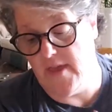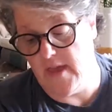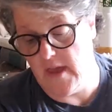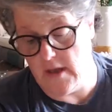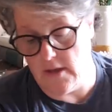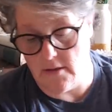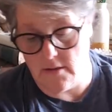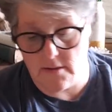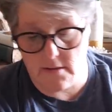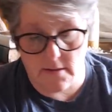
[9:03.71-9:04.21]

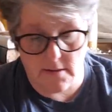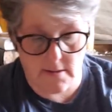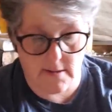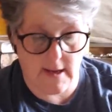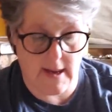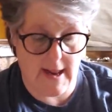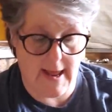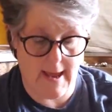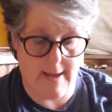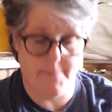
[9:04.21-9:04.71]
things
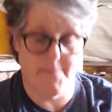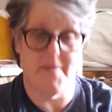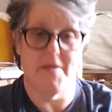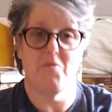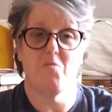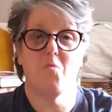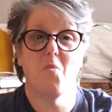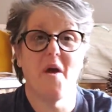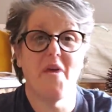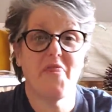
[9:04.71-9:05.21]
can
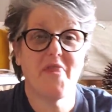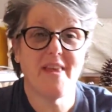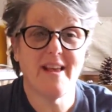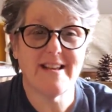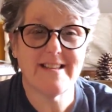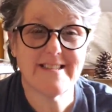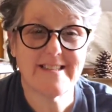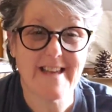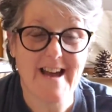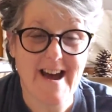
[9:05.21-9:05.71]
happen with
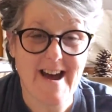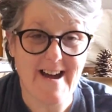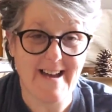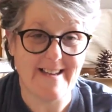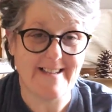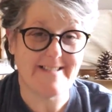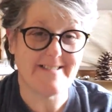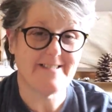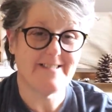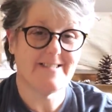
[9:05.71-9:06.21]

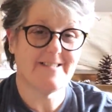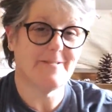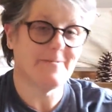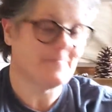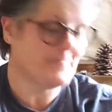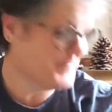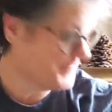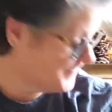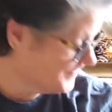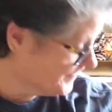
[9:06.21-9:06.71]
signs.
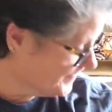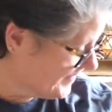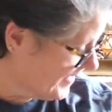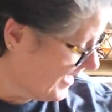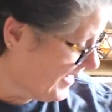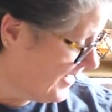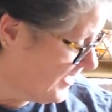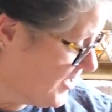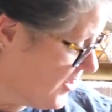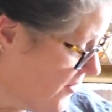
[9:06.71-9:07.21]
I